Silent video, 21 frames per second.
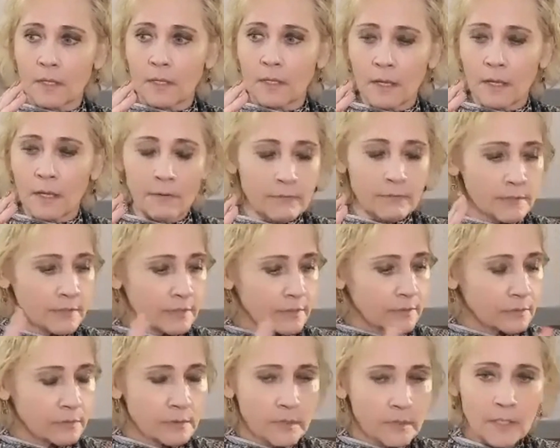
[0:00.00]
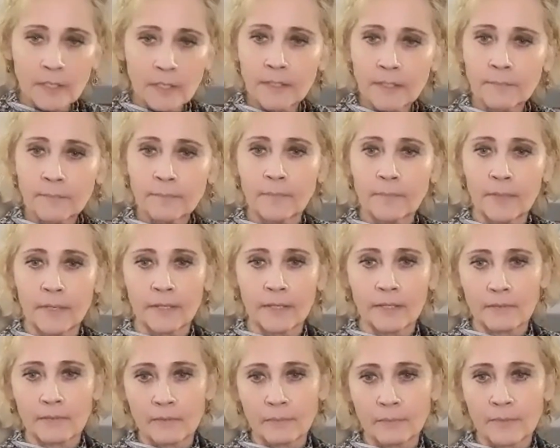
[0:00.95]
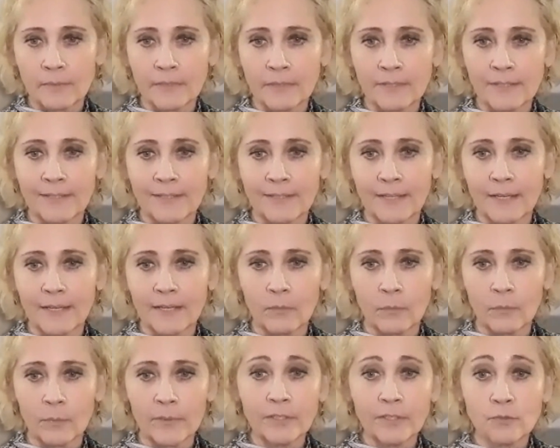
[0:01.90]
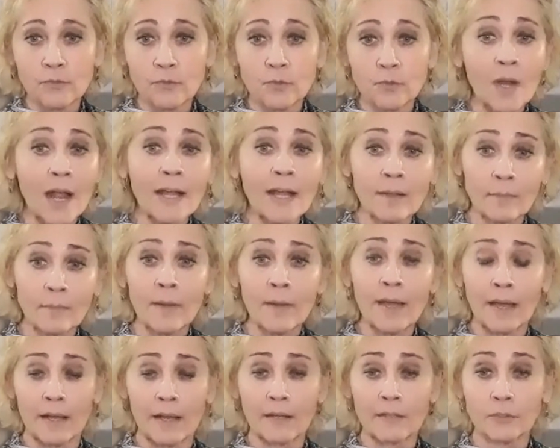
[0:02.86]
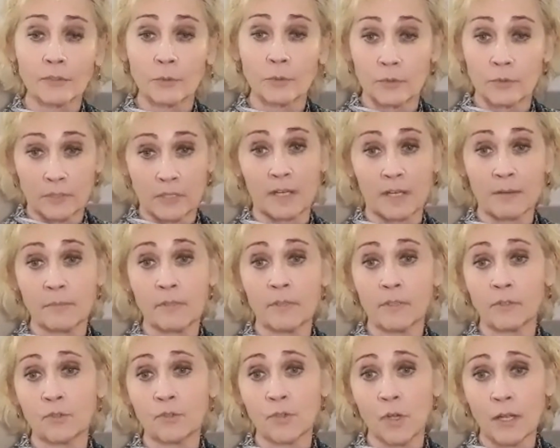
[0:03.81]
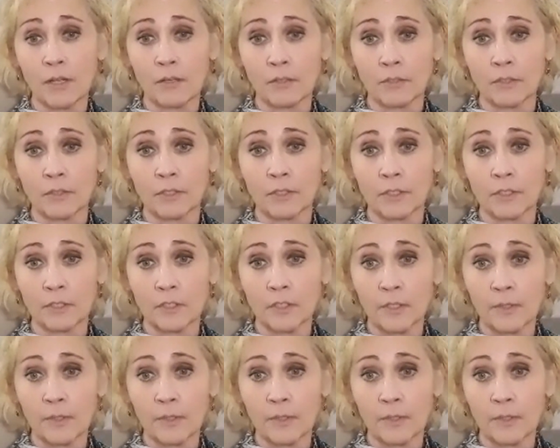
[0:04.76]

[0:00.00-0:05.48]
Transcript: every single time I get someone like that, we can track it back to a time in their childhood